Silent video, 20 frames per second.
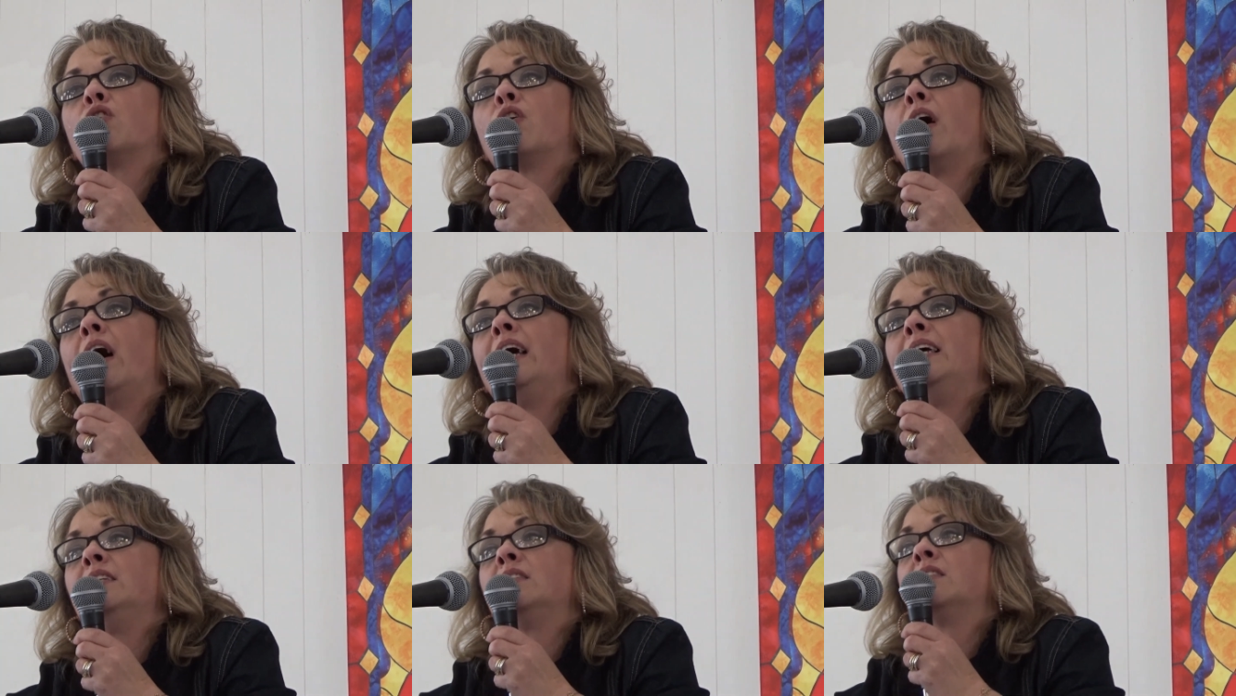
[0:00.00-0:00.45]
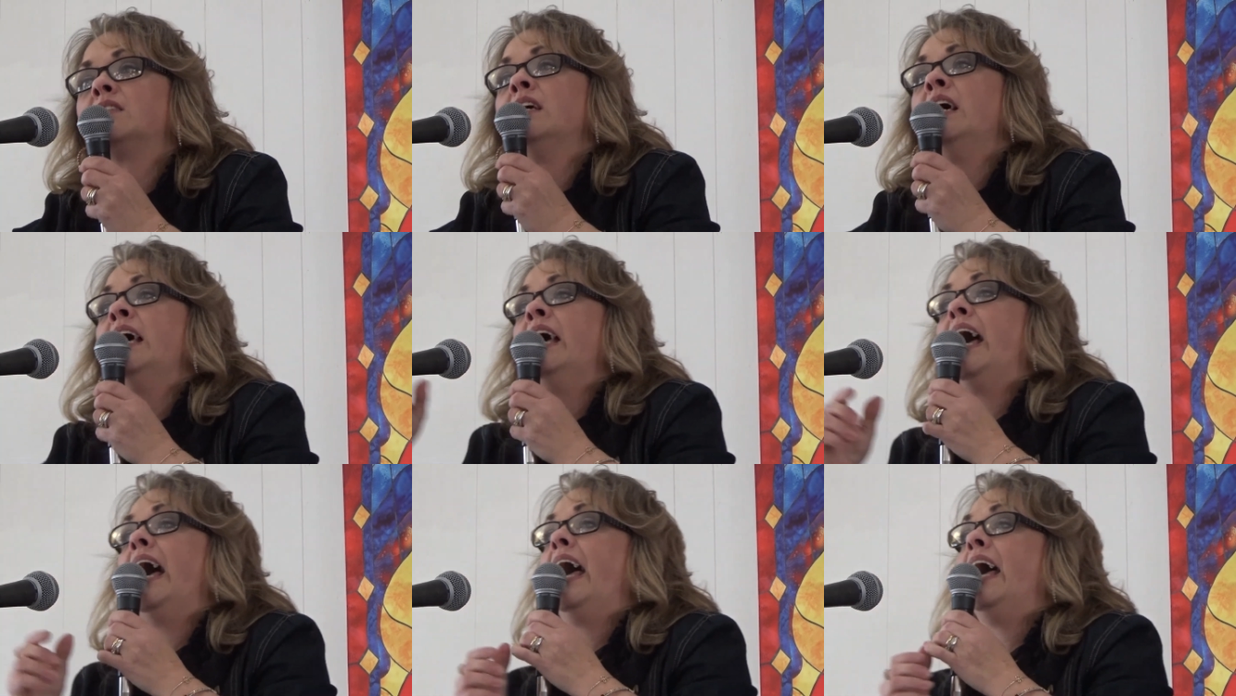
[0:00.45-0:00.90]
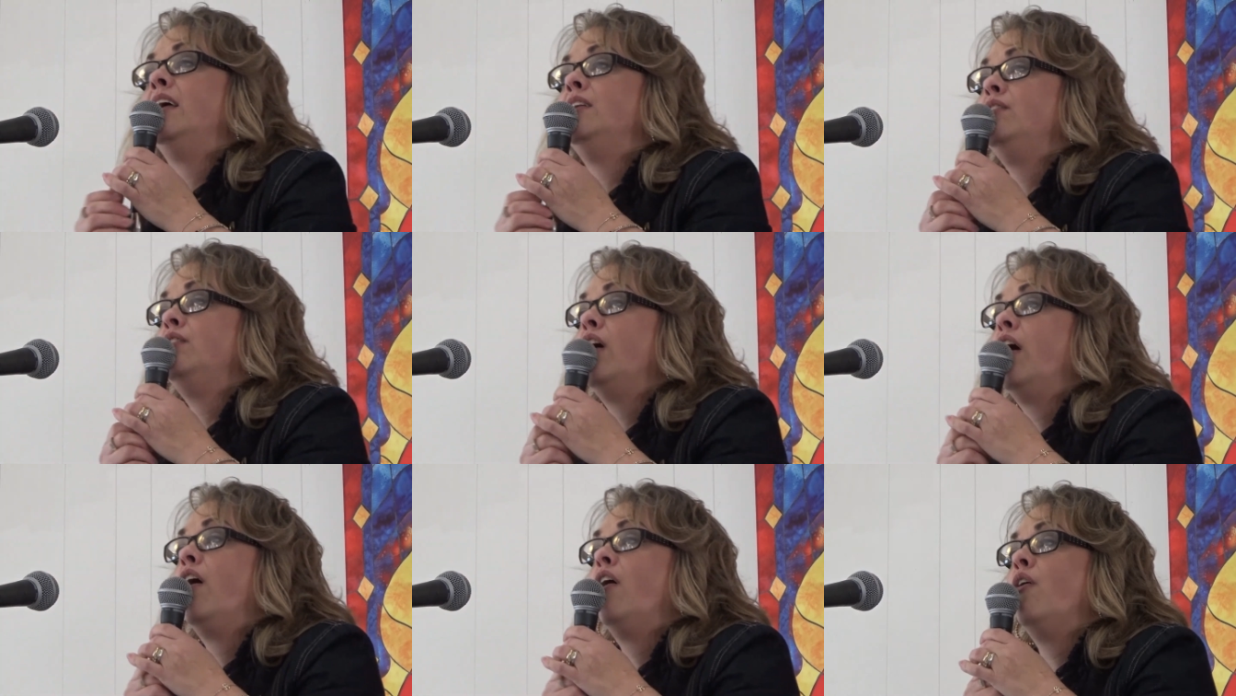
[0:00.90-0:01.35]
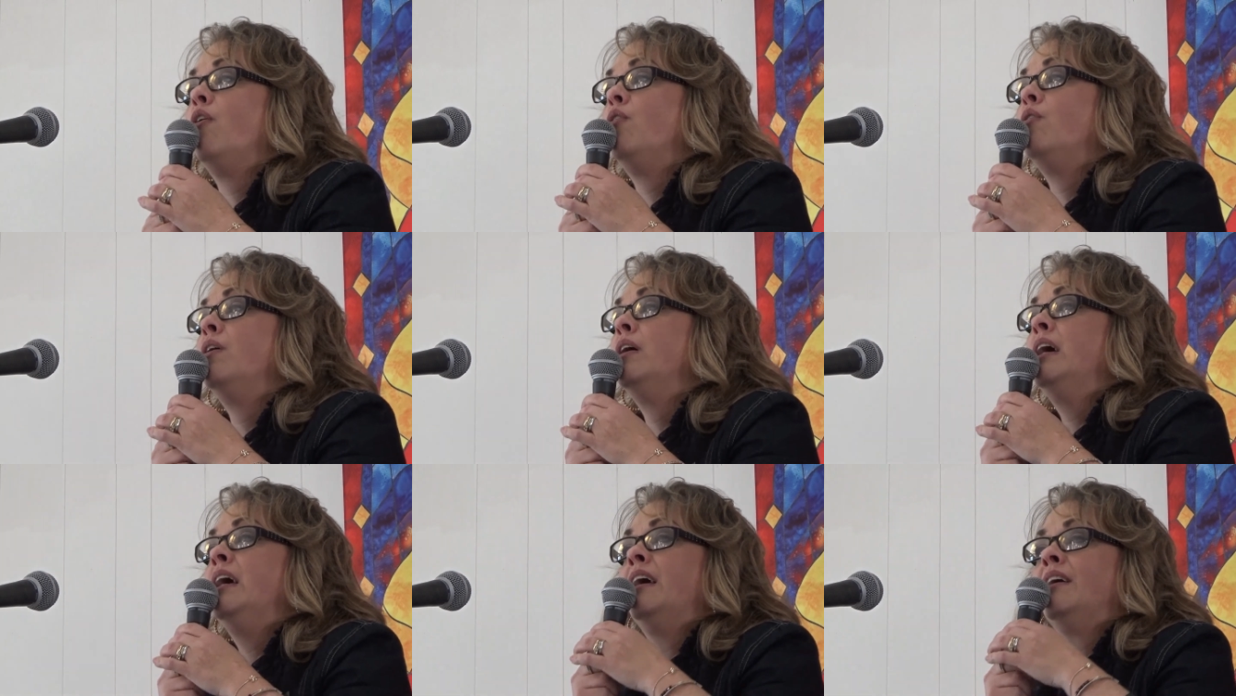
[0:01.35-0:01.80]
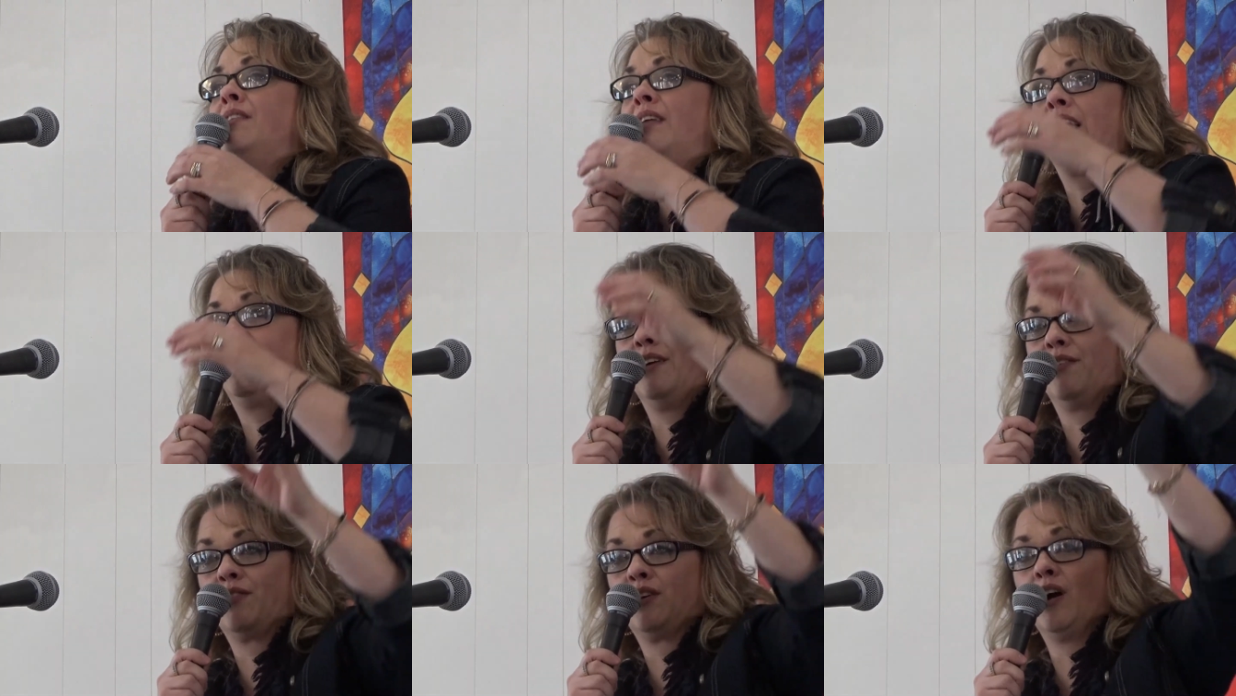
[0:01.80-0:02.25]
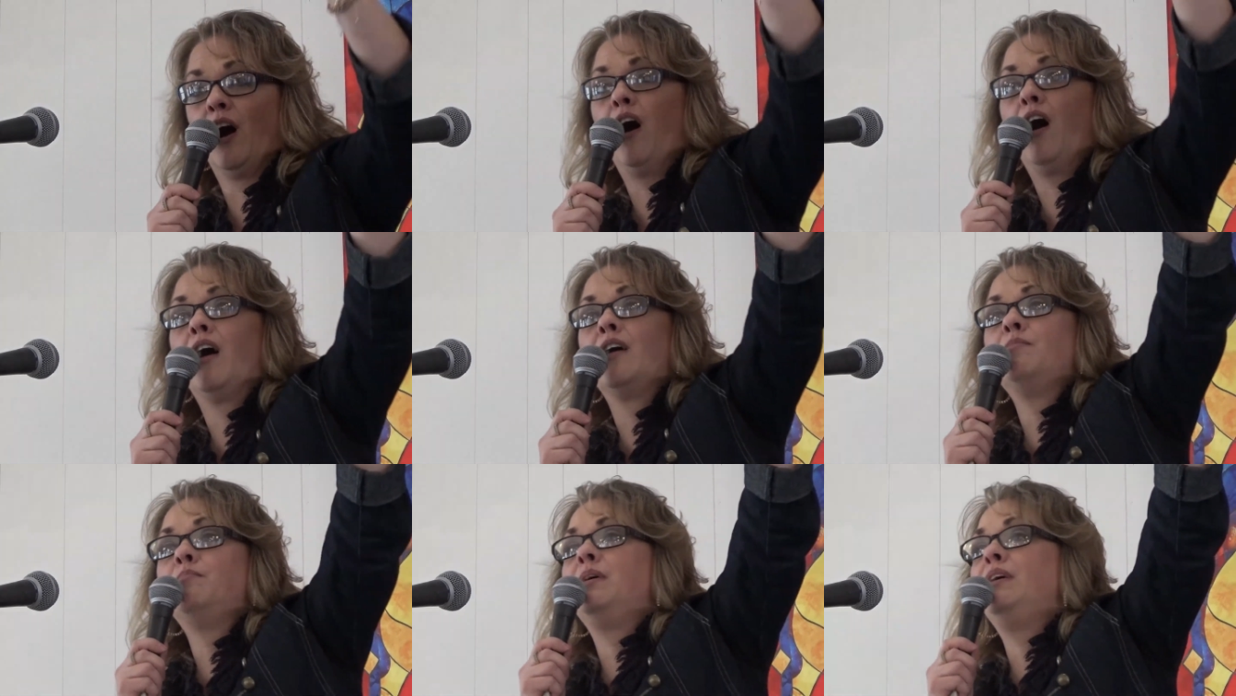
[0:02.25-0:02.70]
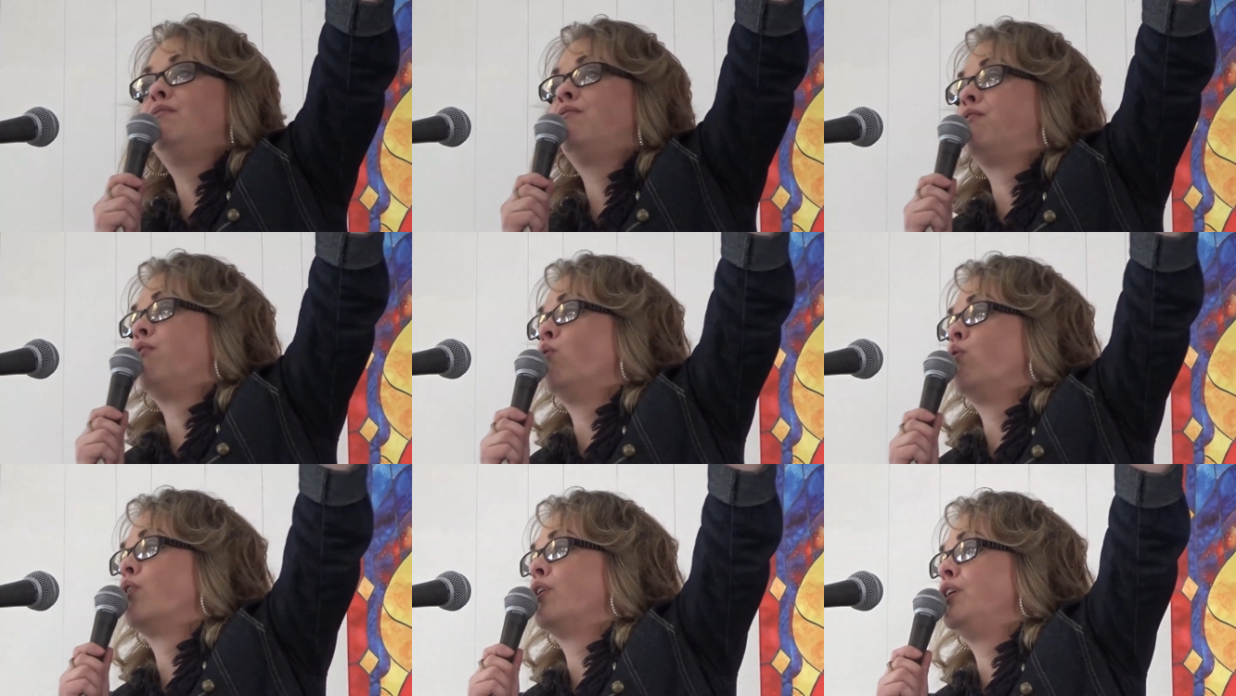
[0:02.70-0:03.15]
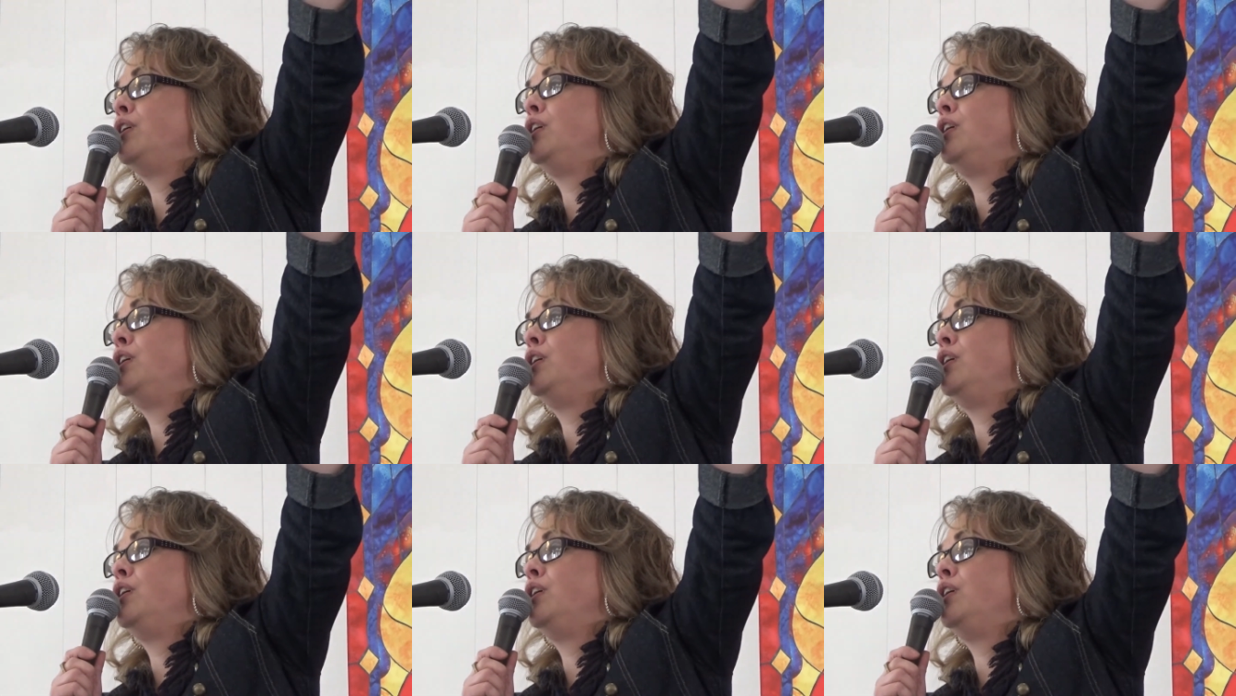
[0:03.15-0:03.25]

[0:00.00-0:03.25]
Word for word: Christ and know that if God be for